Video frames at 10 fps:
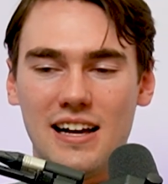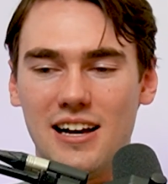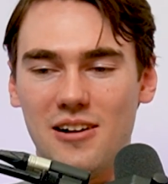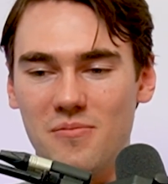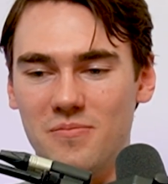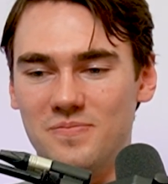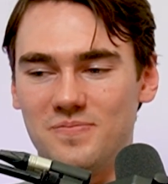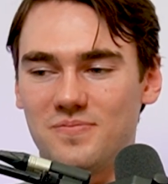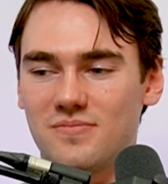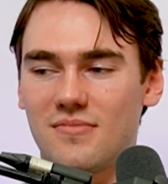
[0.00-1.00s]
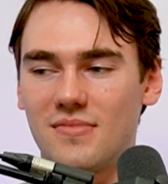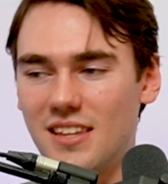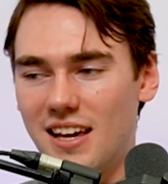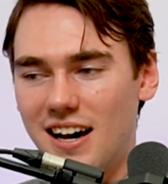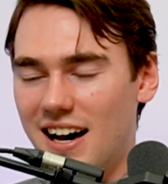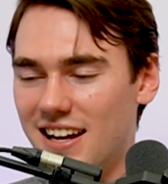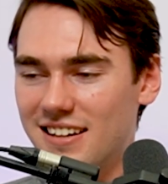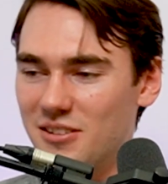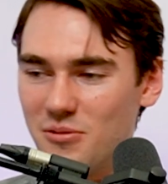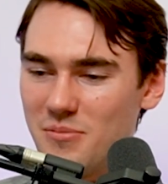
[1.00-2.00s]
Yeah, I
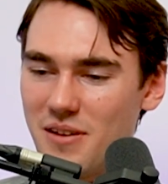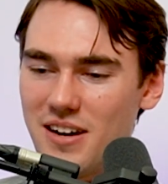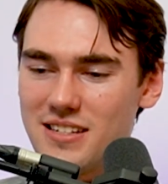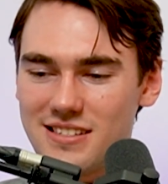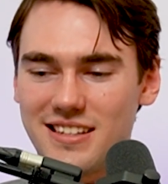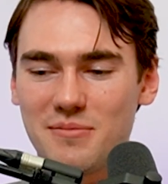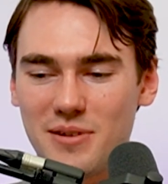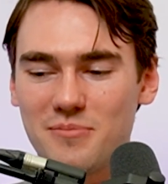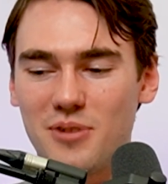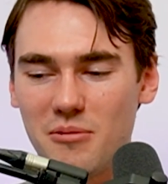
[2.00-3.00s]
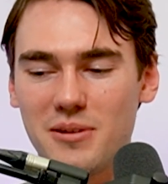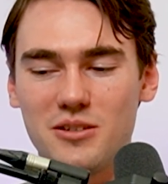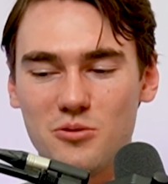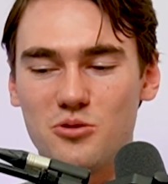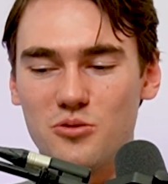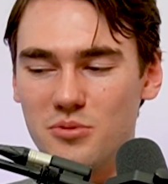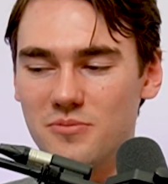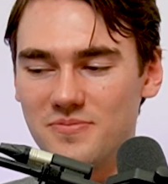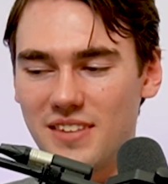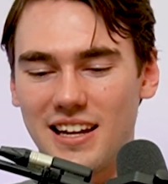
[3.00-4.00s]
don't know what my vice is. I think probably YouTube
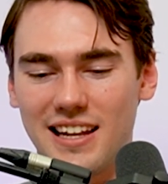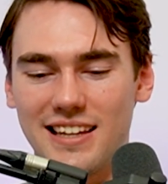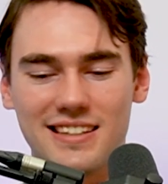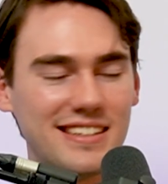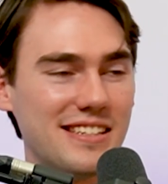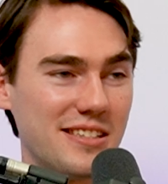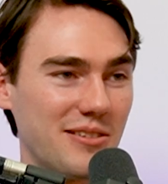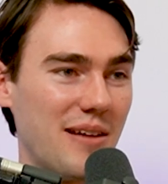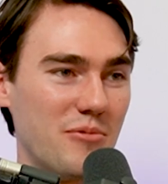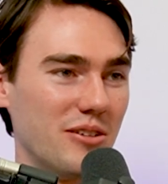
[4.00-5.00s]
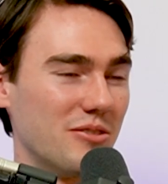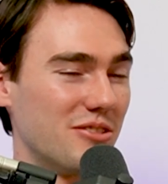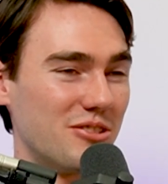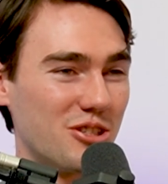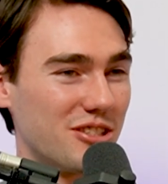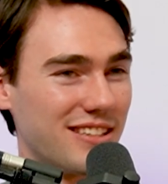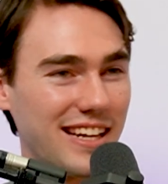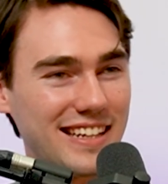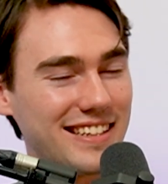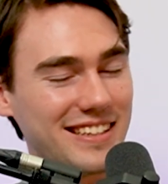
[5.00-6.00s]
and like Instagram Reels. It's just
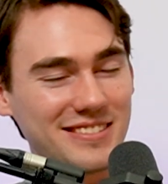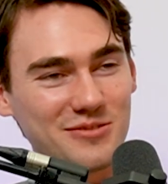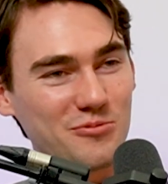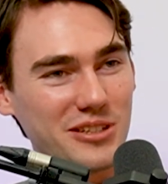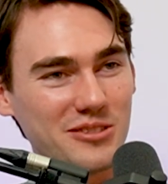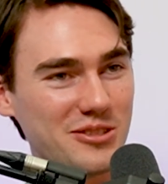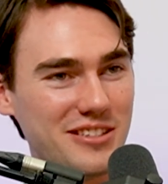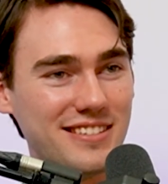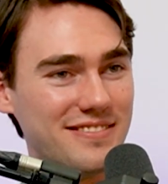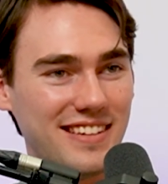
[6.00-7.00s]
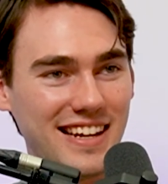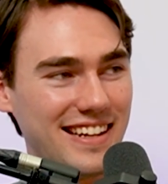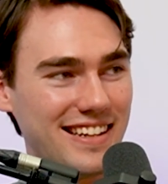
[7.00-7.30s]
like it reels you in,